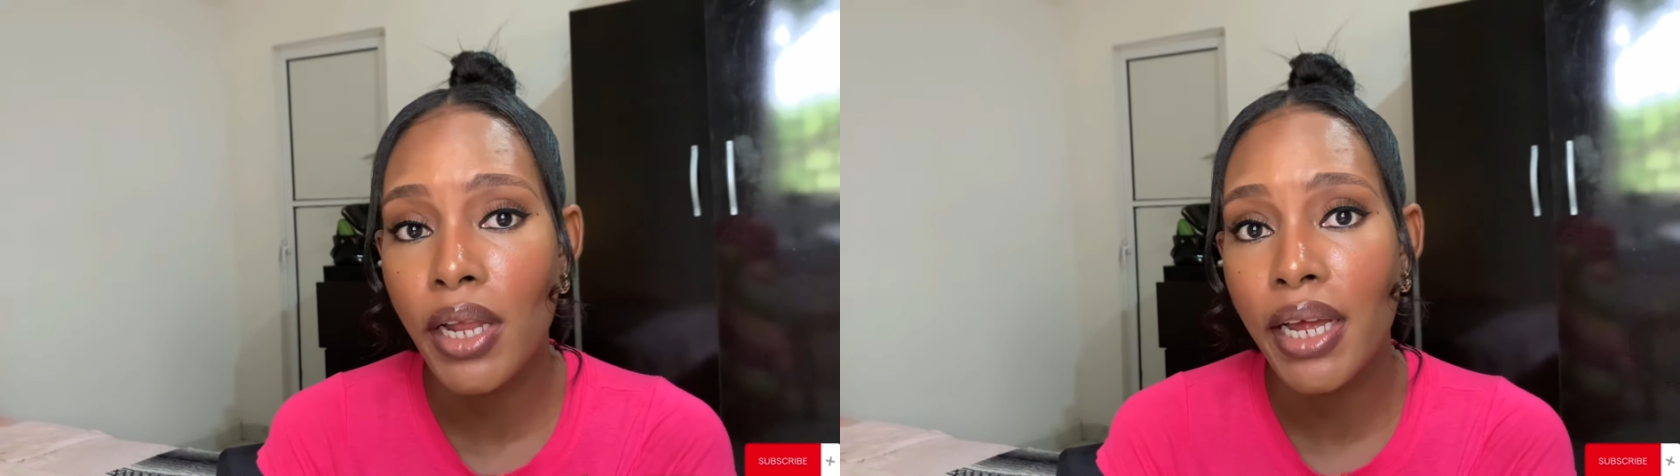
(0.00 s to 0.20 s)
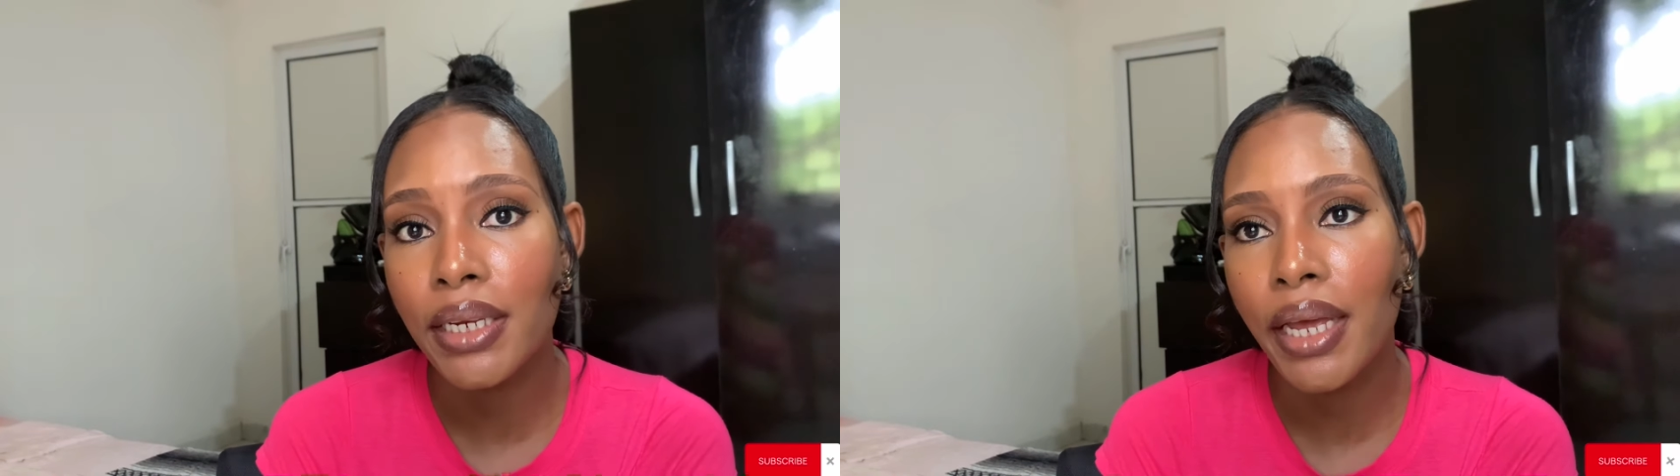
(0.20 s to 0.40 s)

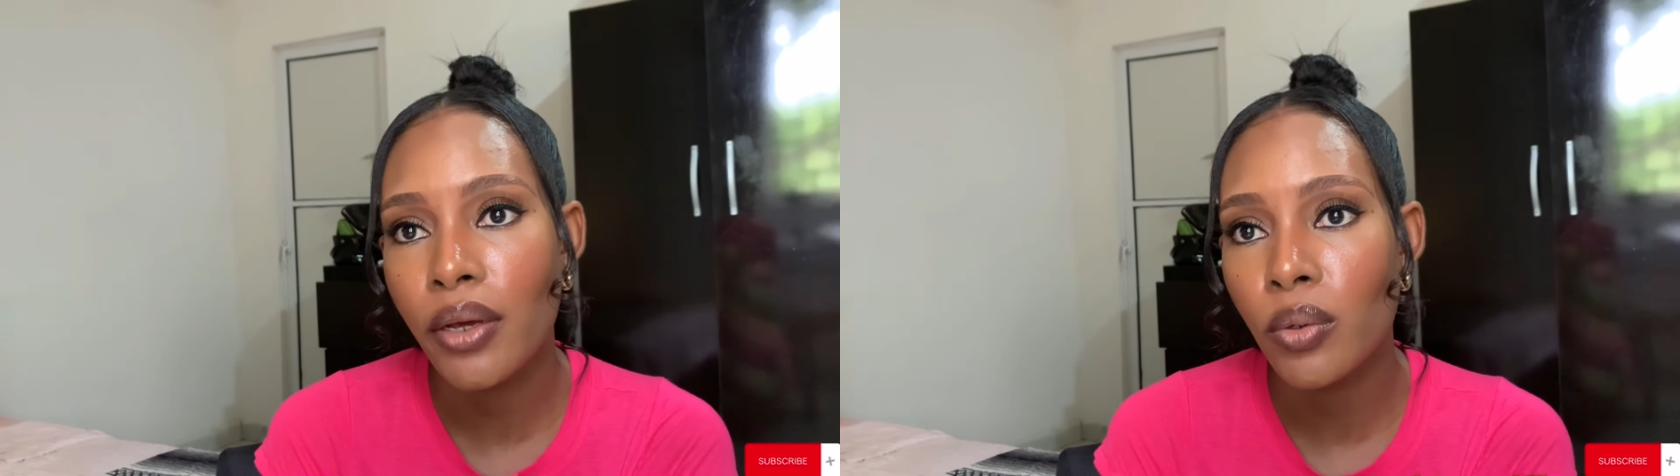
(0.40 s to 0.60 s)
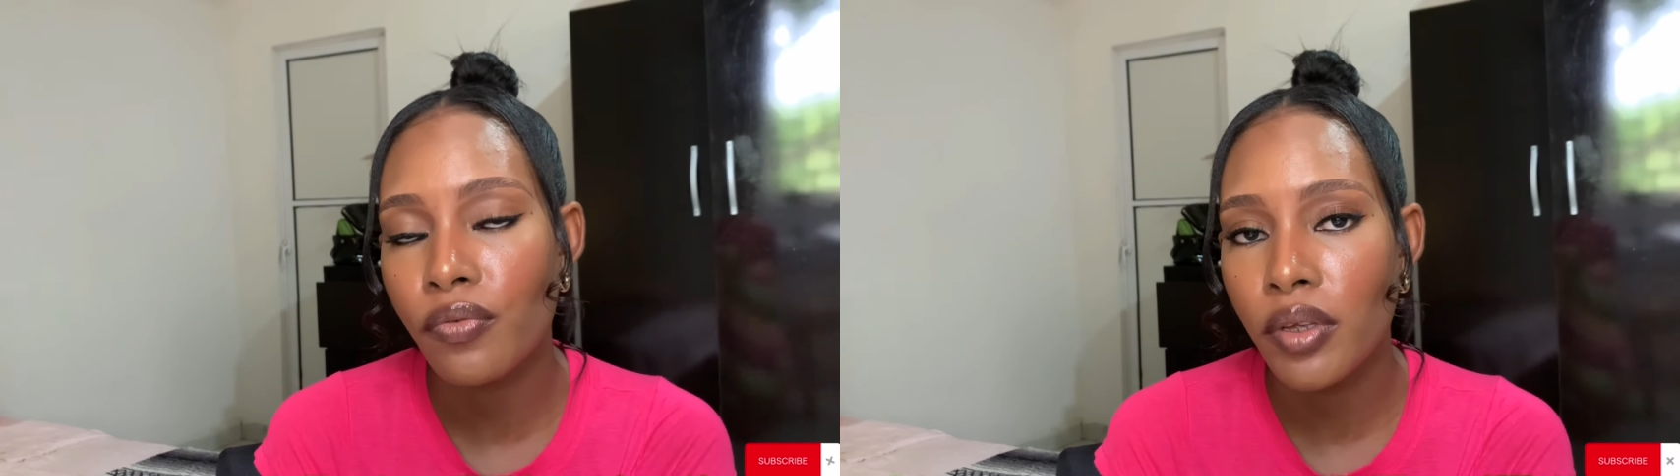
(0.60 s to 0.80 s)
and I
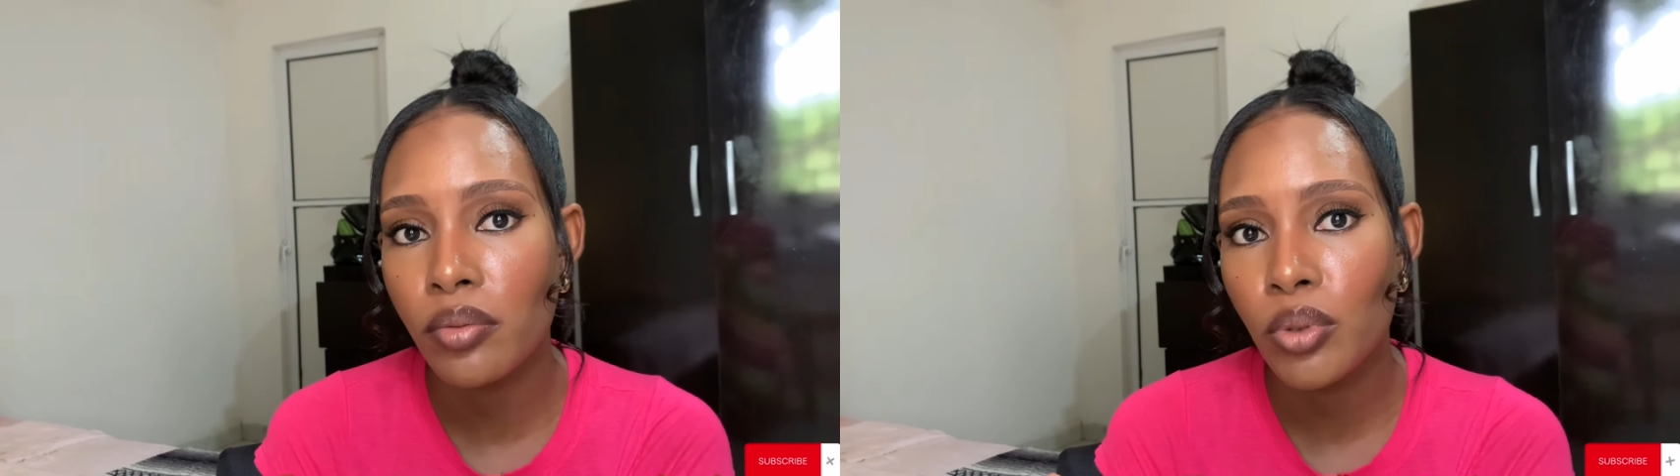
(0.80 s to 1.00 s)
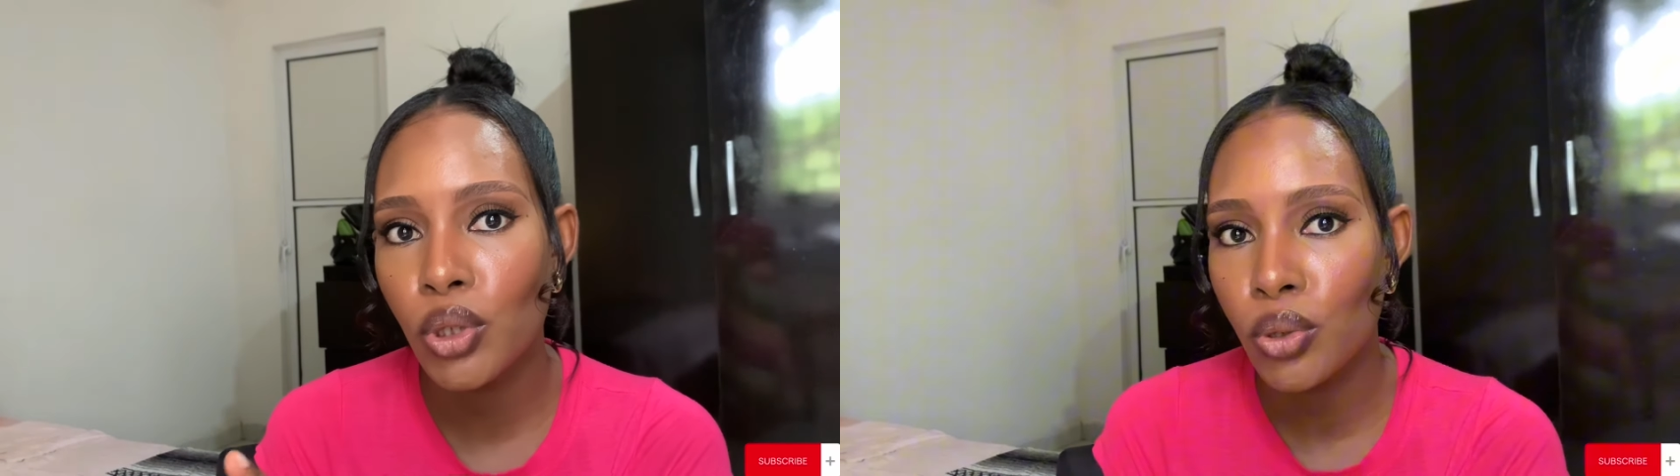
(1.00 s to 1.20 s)
could
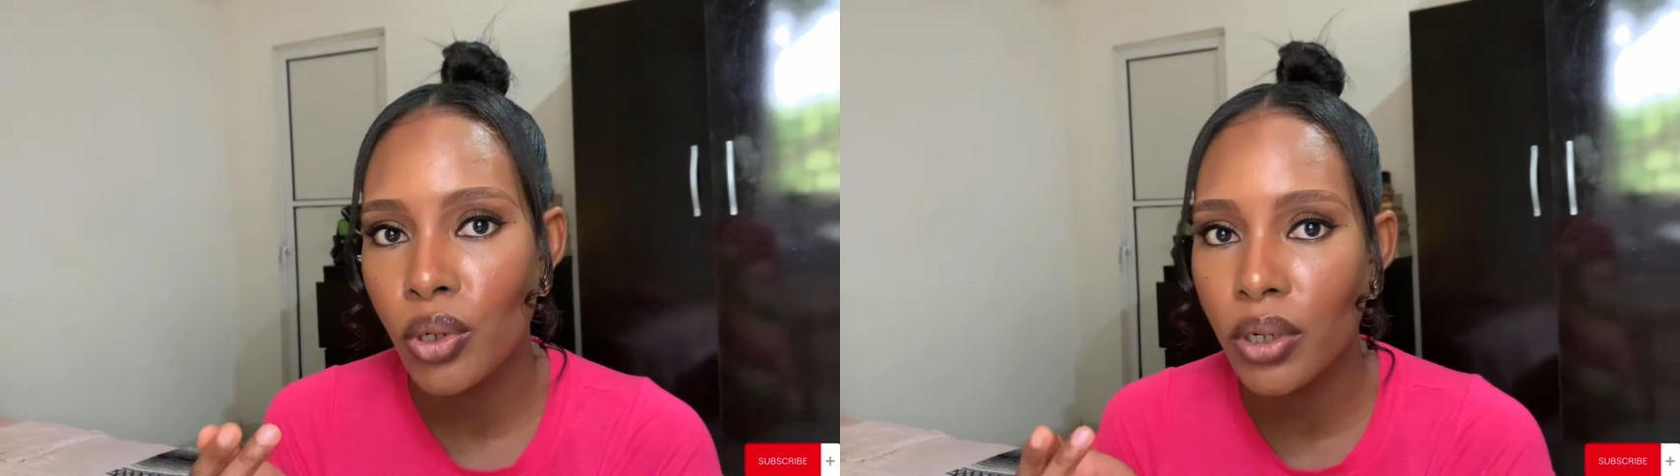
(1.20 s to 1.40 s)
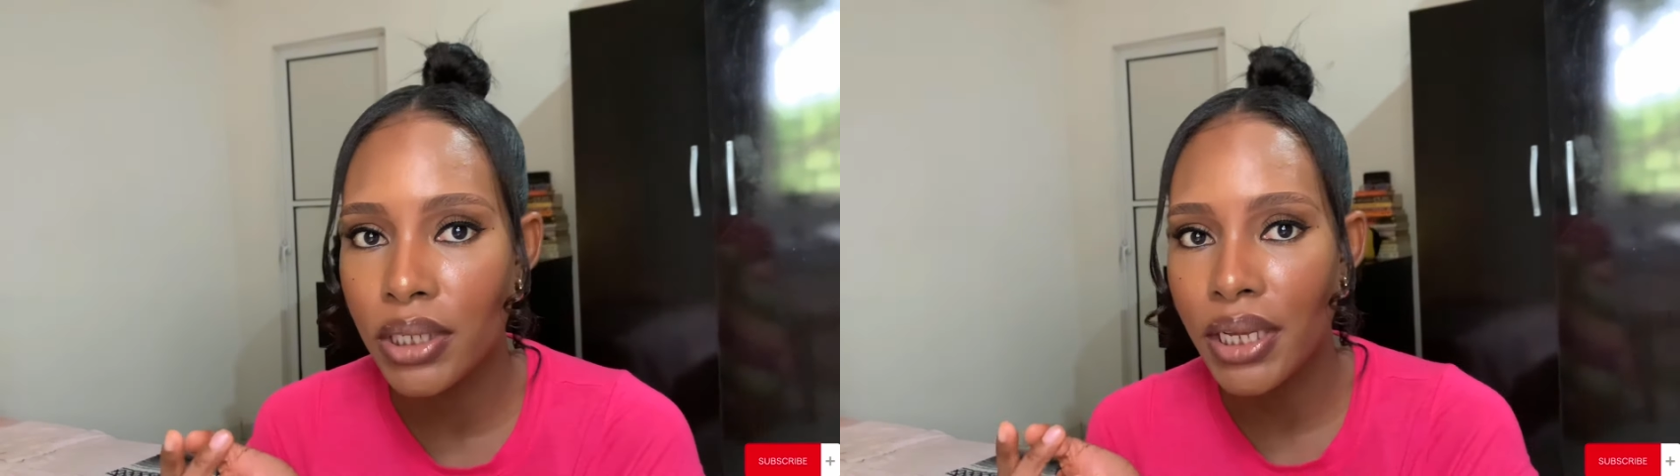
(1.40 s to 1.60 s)
film two
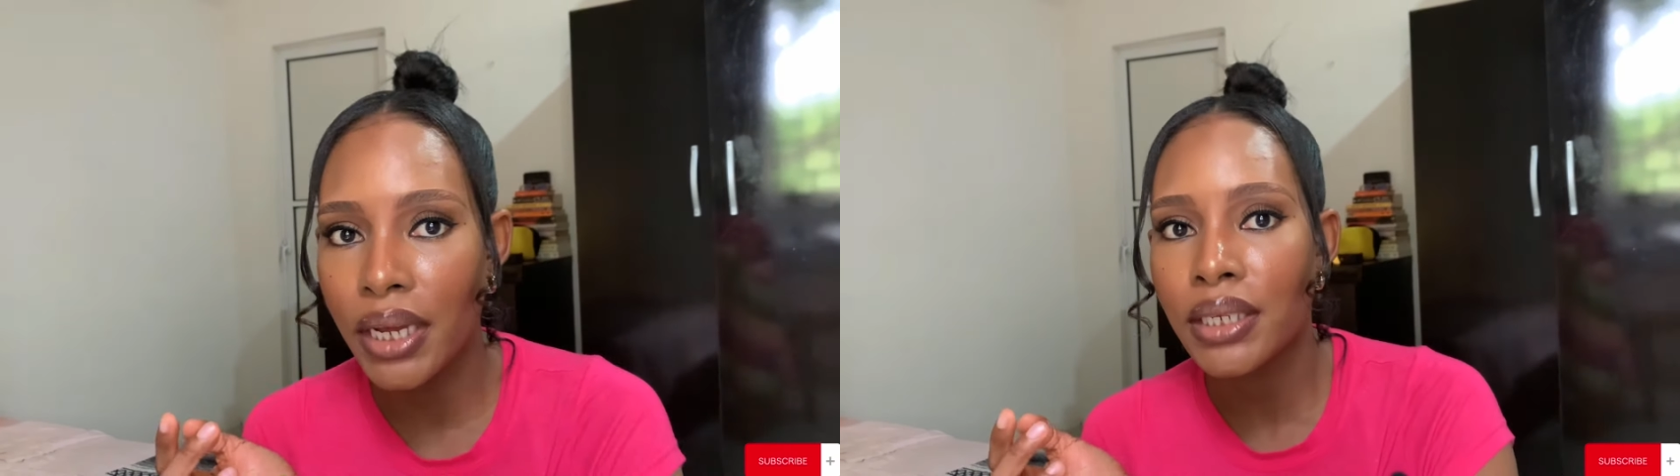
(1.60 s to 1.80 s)
content.